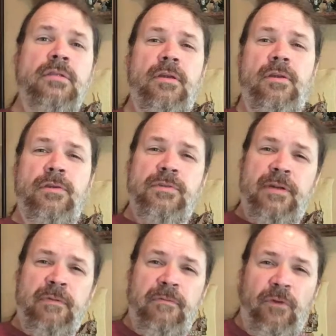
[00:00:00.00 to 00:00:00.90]
So you use
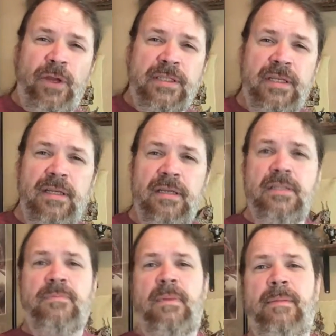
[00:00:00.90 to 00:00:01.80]
different
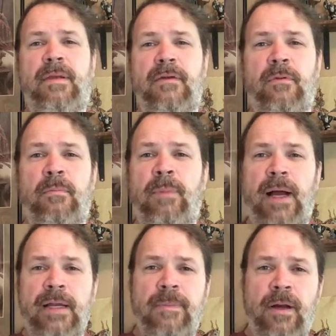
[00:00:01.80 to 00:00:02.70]
voices, maybe different
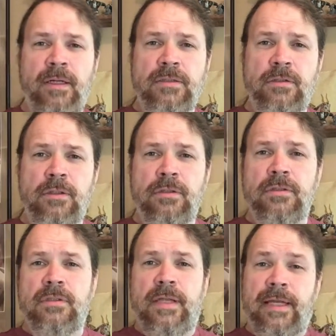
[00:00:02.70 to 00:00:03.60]
body
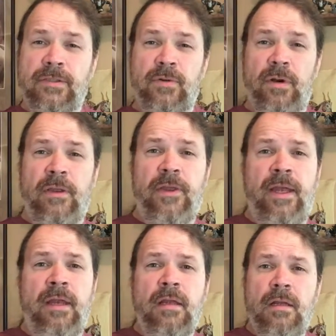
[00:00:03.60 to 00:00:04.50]
postures and that sort of
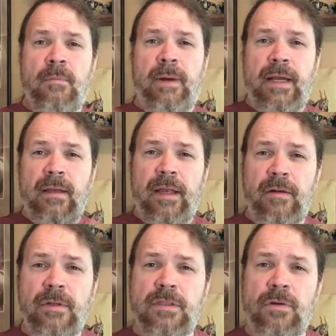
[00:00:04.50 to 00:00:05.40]
thing, body
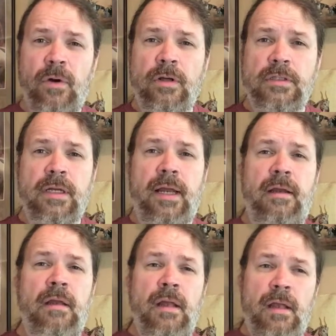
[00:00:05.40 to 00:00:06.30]
language, in order to
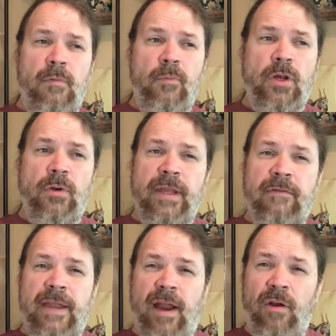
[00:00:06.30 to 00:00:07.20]
kind of,
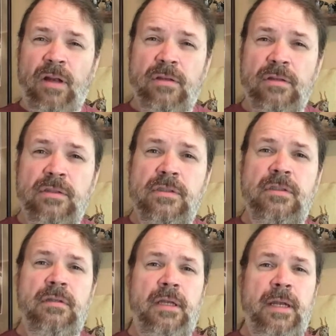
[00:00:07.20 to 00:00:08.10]
give
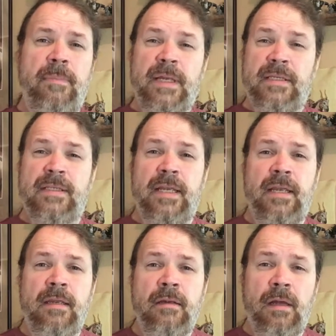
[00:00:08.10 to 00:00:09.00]
characters an
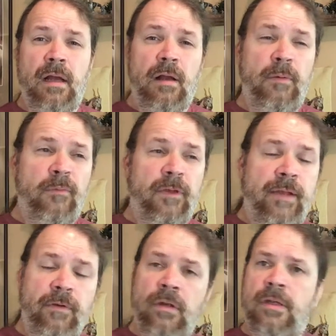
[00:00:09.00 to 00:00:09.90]
NPC
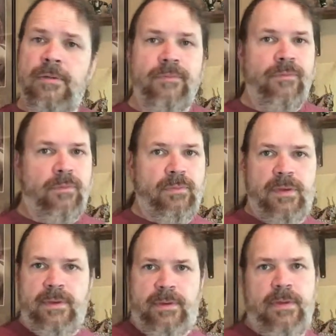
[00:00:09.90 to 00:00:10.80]
flavor.
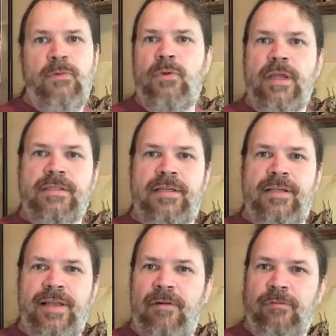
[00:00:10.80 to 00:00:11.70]
This
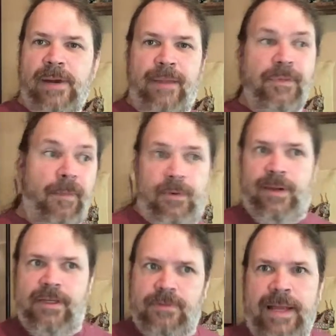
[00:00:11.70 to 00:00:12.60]
is it ramped up. You
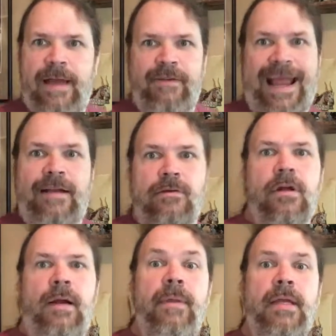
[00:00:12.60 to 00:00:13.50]
actually have an actor
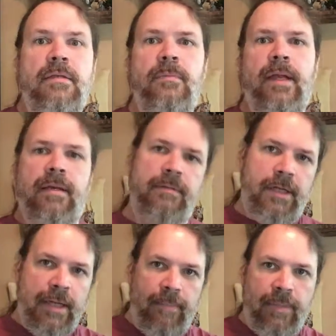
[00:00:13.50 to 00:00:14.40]
come in to play
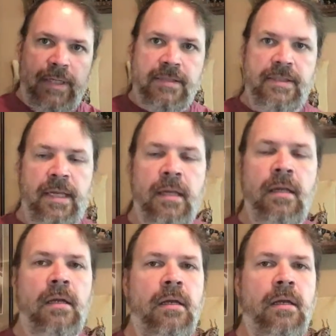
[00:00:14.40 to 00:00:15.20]
an NPC.